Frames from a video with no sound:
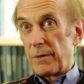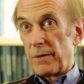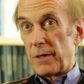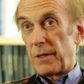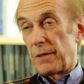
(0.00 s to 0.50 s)

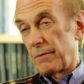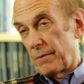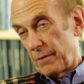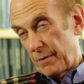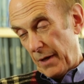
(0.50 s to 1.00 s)
the
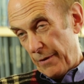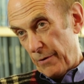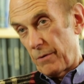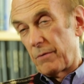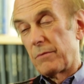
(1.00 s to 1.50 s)

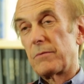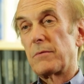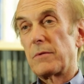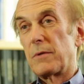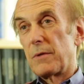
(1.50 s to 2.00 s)
other
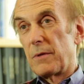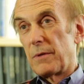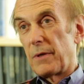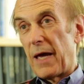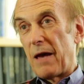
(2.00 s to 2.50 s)

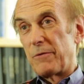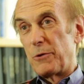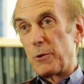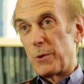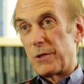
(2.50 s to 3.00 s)

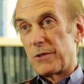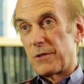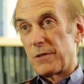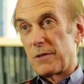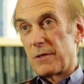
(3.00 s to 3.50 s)
avenue
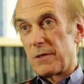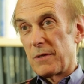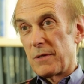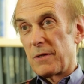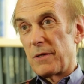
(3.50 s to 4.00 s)
is
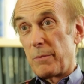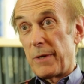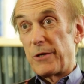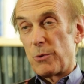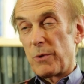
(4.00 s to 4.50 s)
the
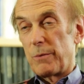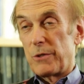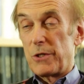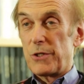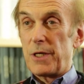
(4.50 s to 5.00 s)
major one,
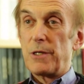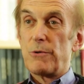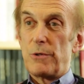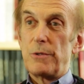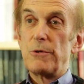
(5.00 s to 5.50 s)
which is to
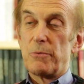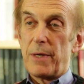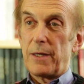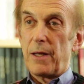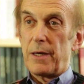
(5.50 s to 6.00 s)
introduce
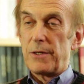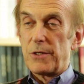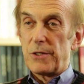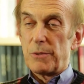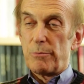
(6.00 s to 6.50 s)
metal
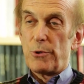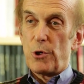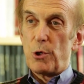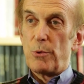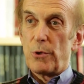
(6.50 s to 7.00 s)
ions as a
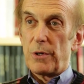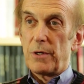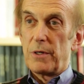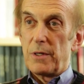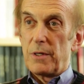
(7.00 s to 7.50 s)
probe
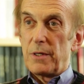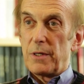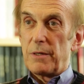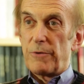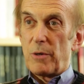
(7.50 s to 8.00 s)
or
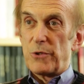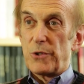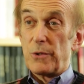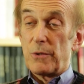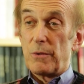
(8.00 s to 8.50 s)
a
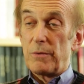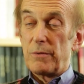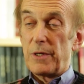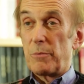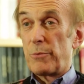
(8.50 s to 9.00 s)
pharmaceutical,
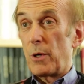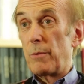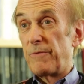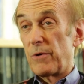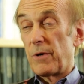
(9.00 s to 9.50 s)
either
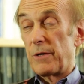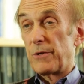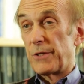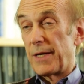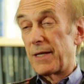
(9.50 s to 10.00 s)
probe for
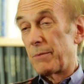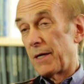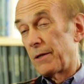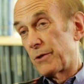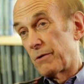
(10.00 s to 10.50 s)
understanding
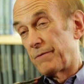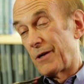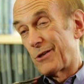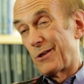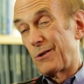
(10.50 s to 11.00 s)
biological
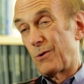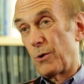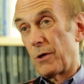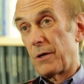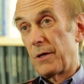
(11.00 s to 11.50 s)
function
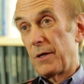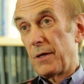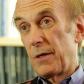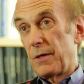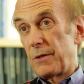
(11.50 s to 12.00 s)
or
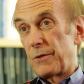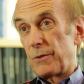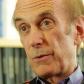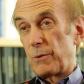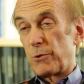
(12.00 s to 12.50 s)

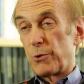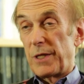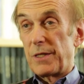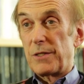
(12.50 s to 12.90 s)
to treat